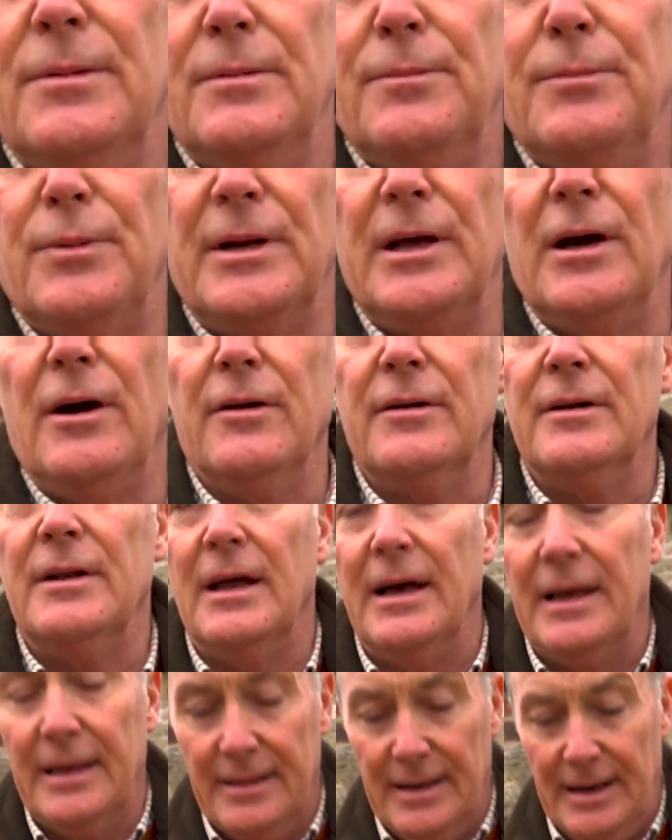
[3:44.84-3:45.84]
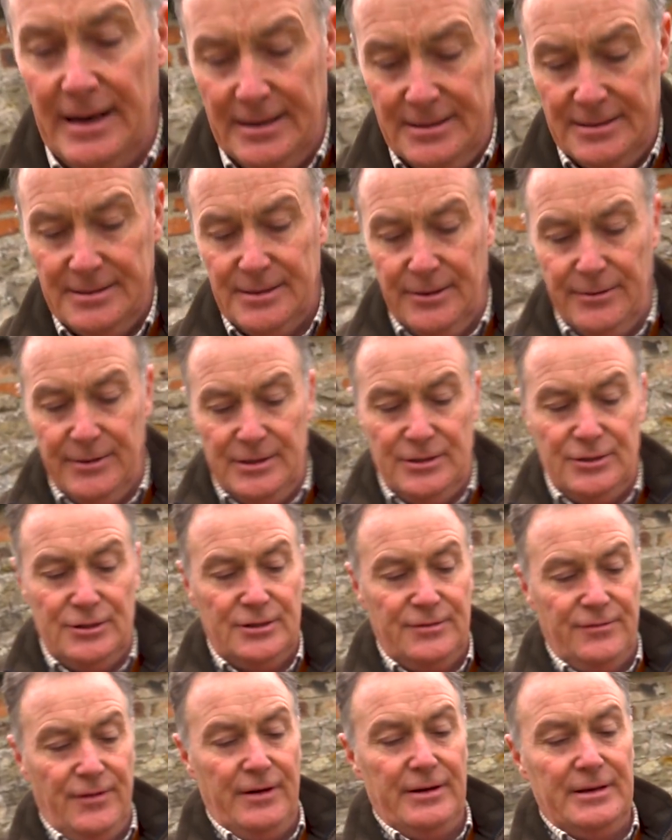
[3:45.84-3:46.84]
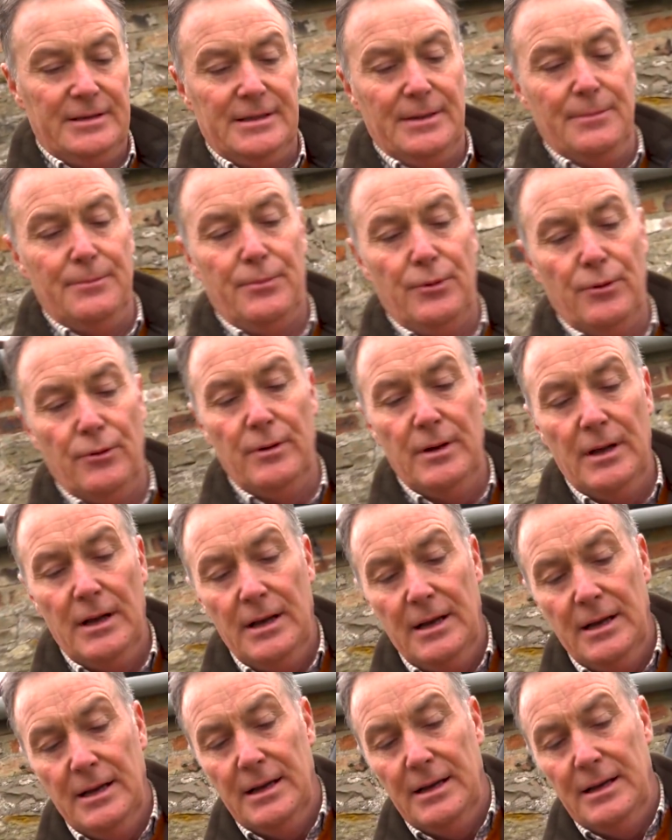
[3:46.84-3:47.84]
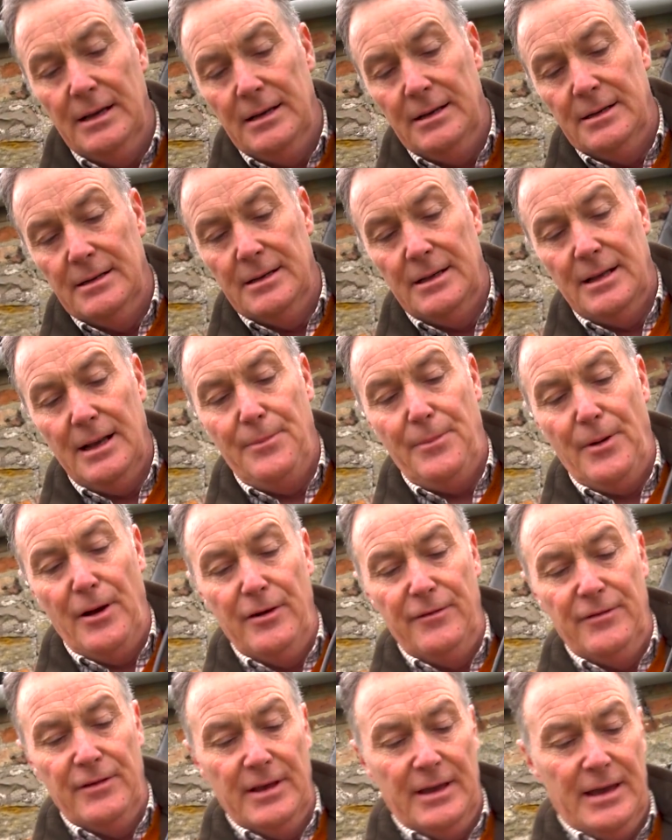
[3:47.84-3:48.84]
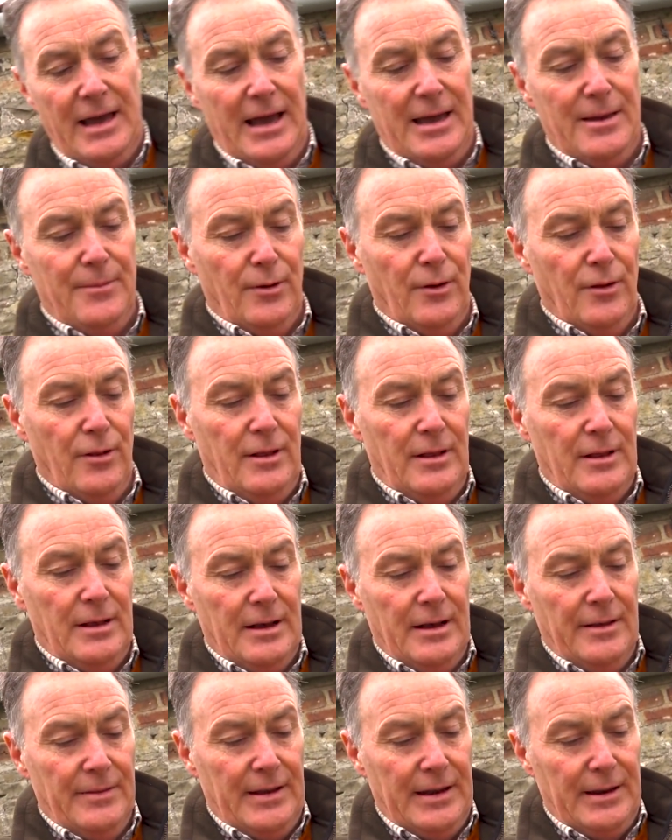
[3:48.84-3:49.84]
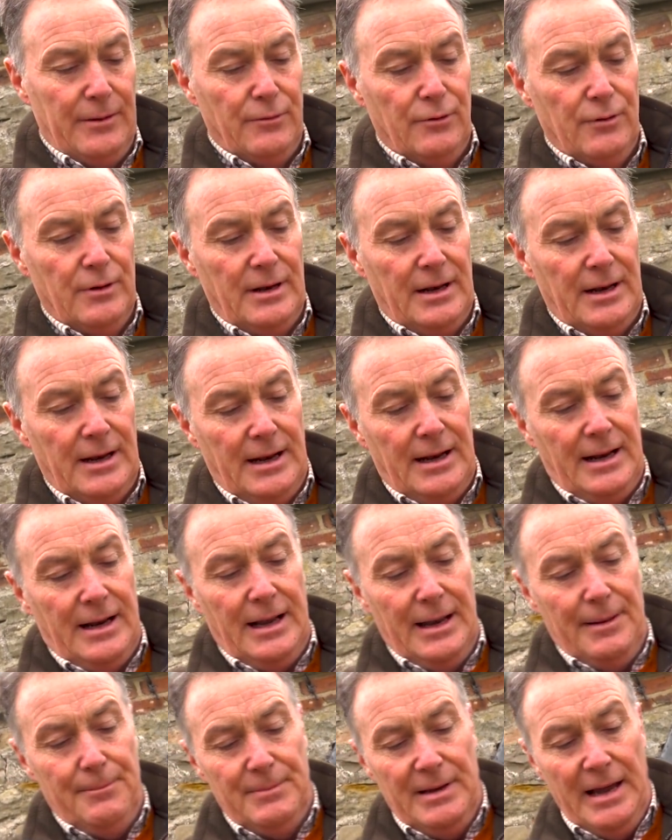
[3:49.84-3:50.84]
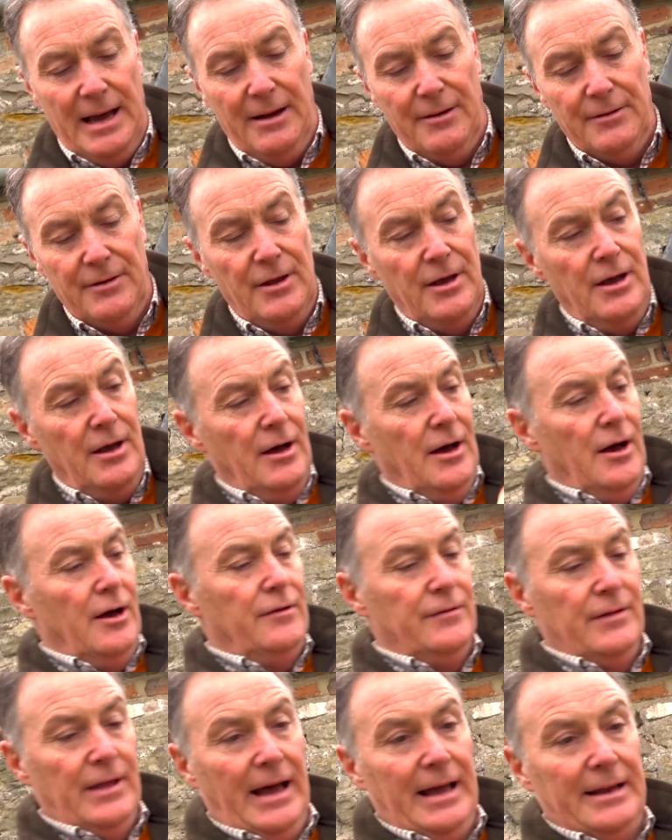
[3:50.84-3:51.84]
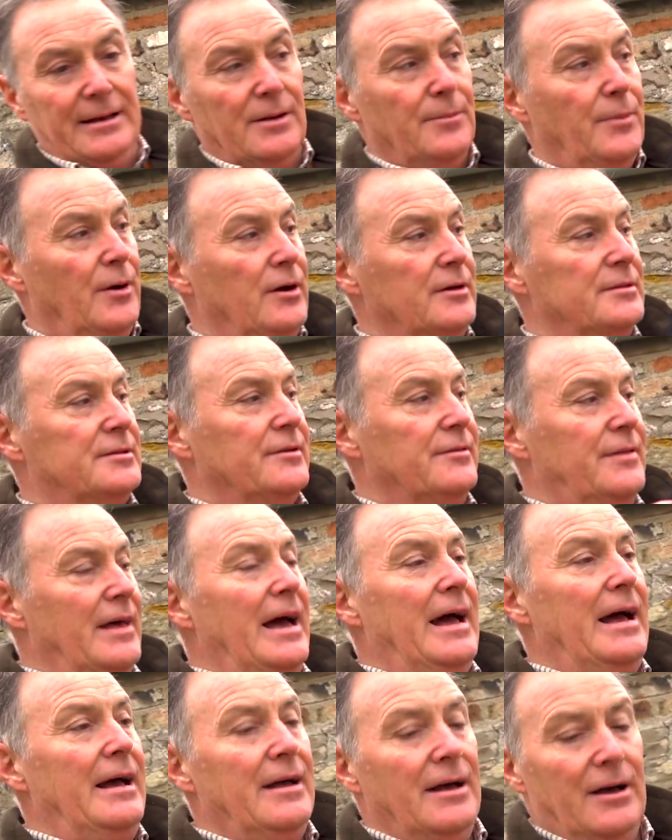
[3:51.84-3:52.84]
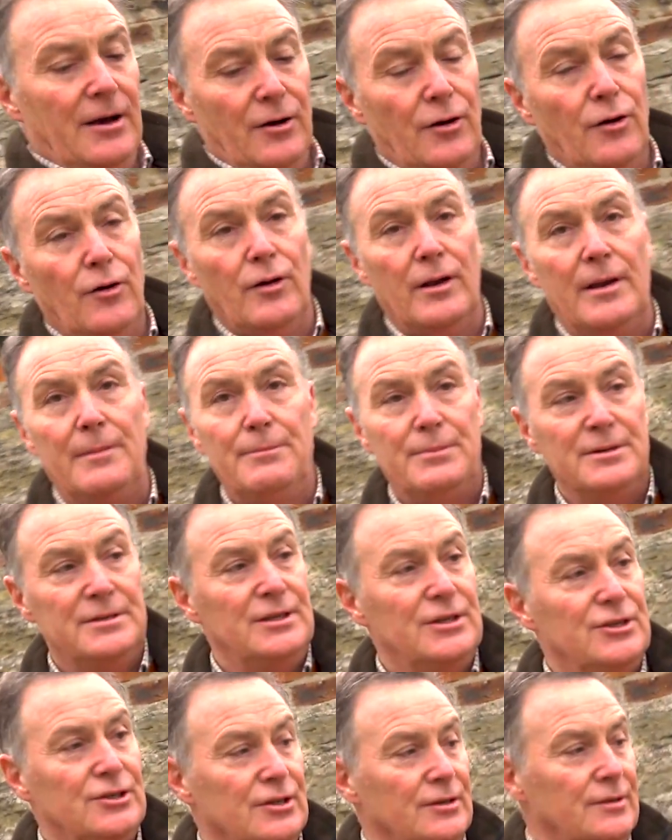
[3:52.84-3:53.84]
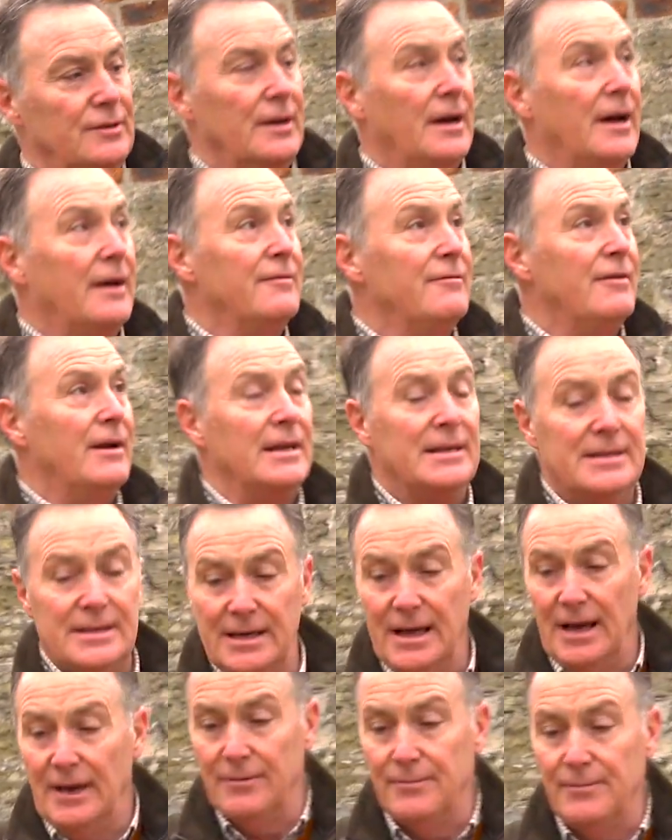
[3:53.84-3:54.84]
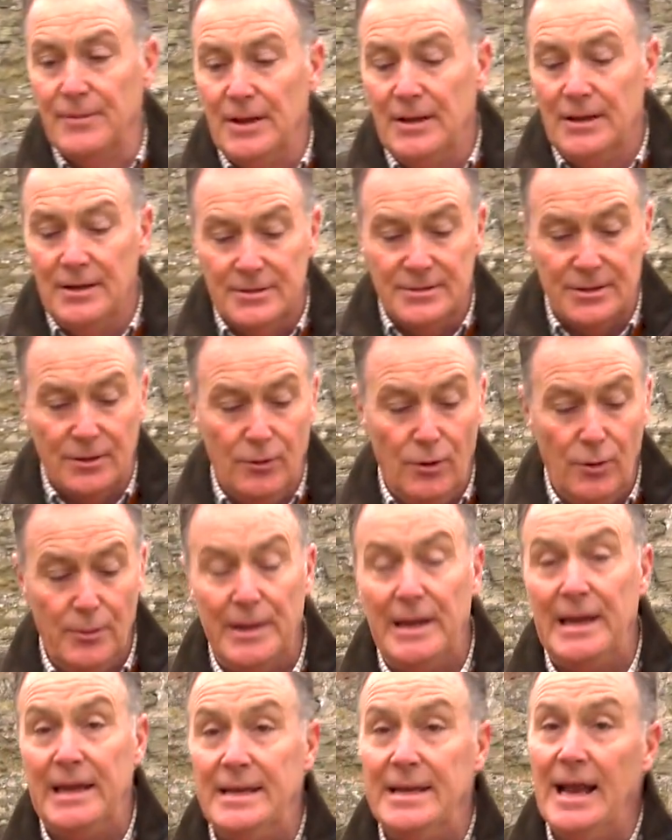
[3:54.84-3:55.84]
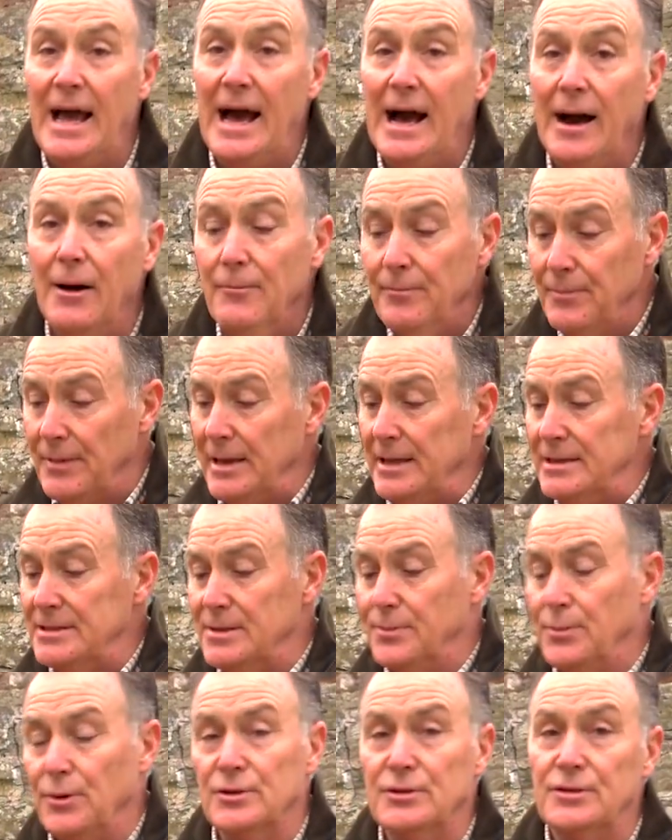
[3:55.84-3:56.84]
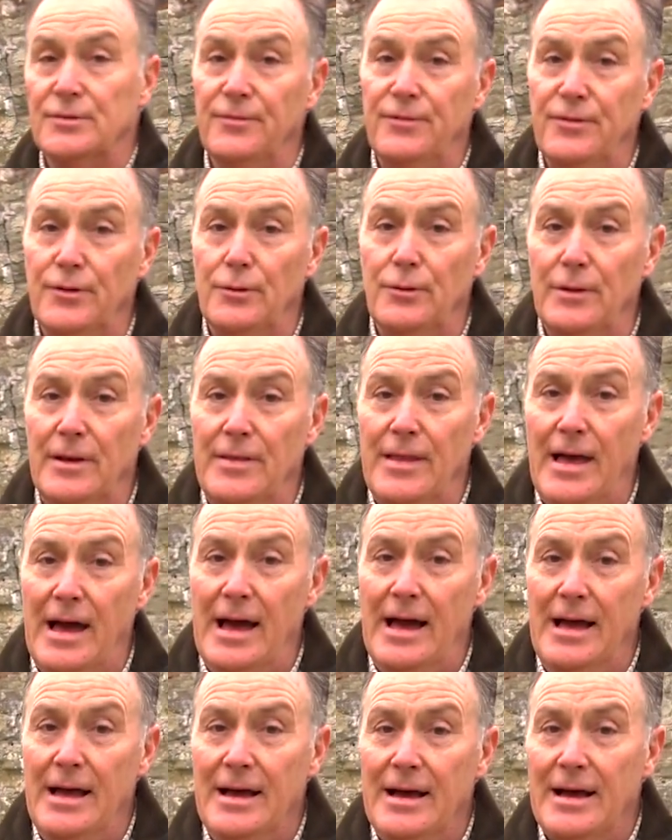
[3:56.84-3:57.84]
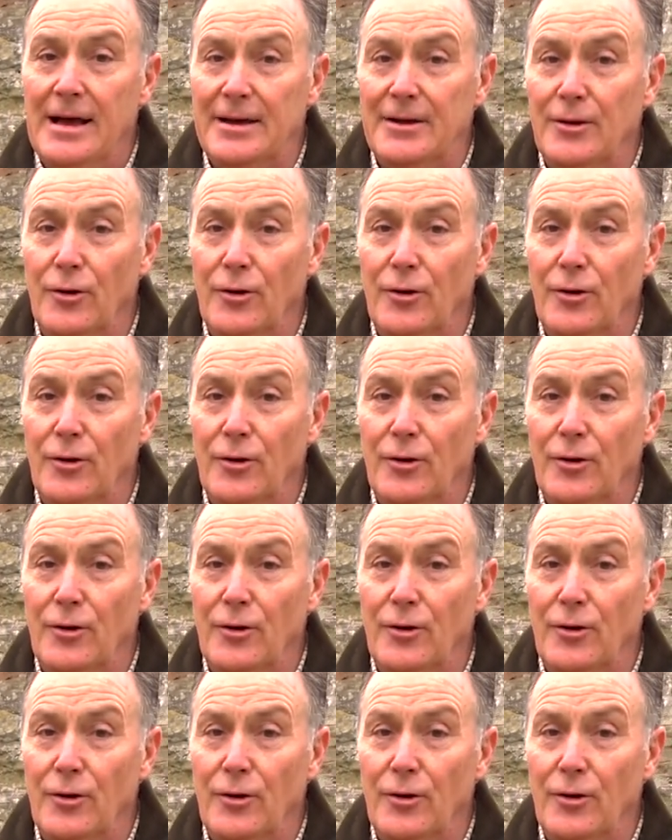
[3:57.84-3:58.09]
put it on like that. So it's just very simple, clip over the cable and then it will clip down over the handlebar. So they're all in position and ready to go. So all we need now is to put some fuel in there and